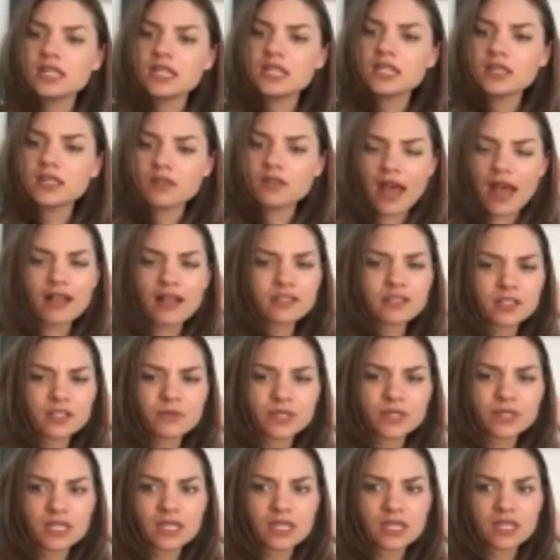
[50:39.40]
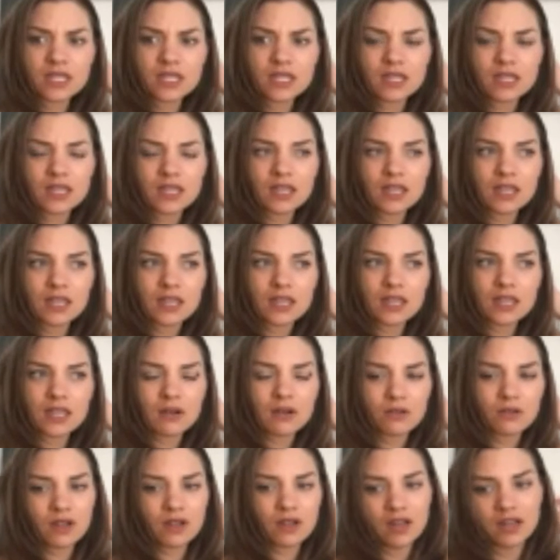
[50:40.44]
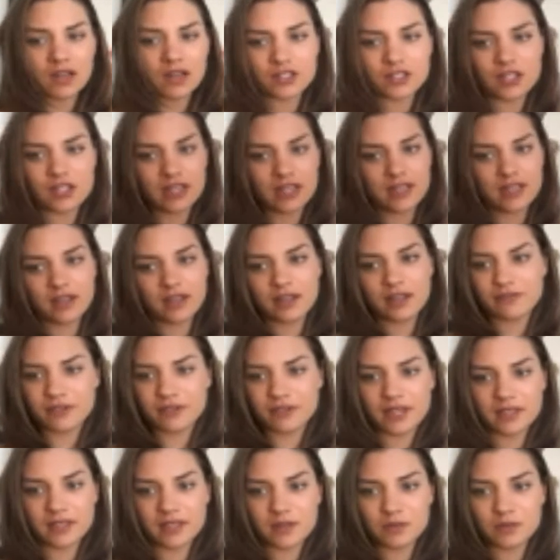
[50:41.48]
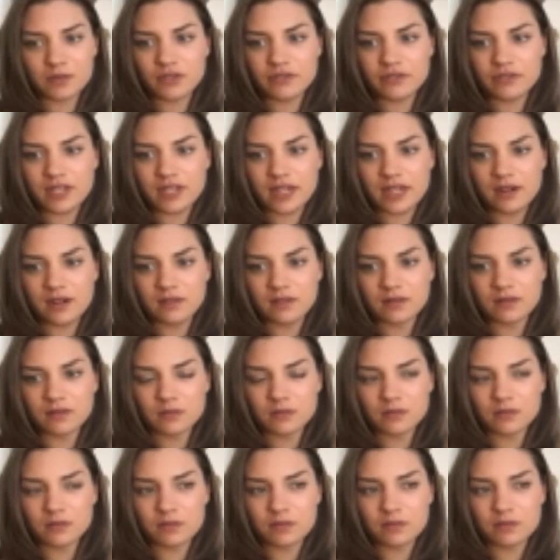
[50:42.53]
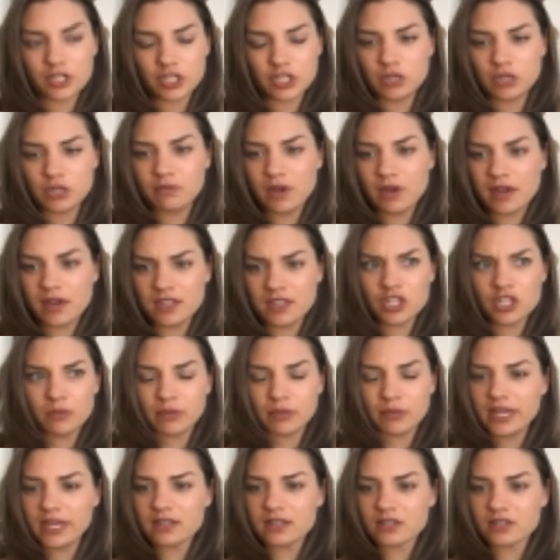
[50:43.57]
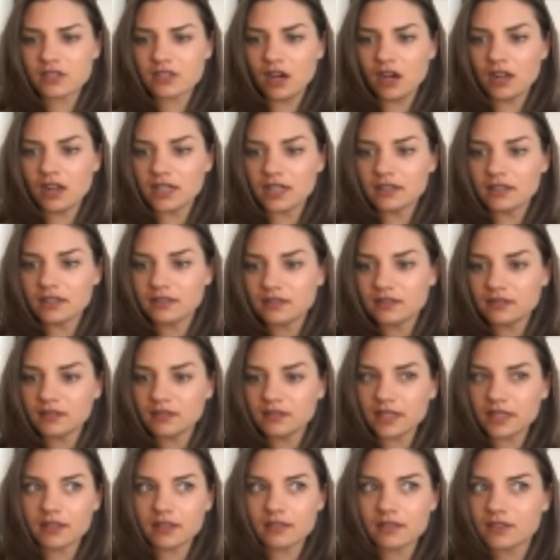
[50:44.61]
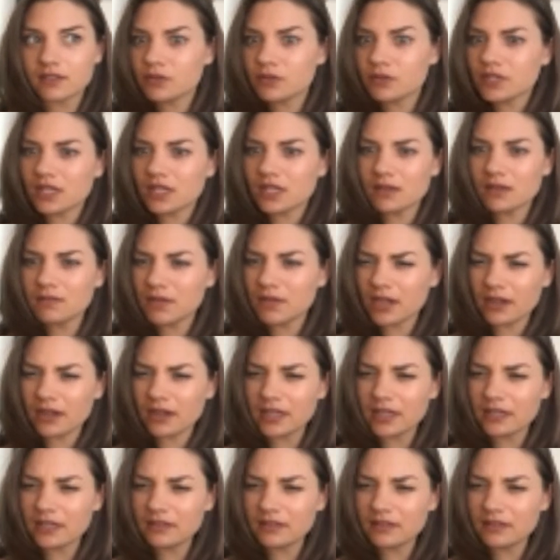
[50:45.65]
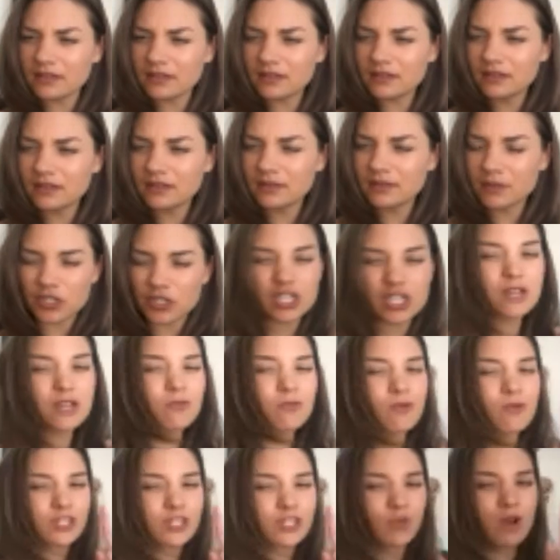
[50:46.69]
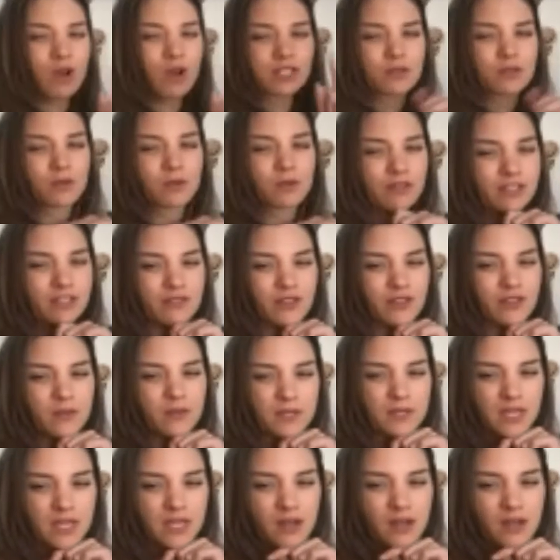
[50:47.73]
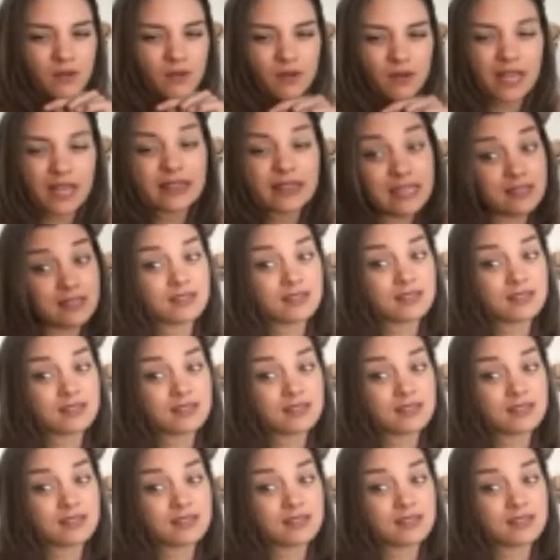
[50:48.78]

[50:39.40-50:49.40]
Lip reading: Allison was in, oh gosh, I forget the movie now. But I think she played his daughter. Like she was getting married. But she was in one of his films, I know, at least.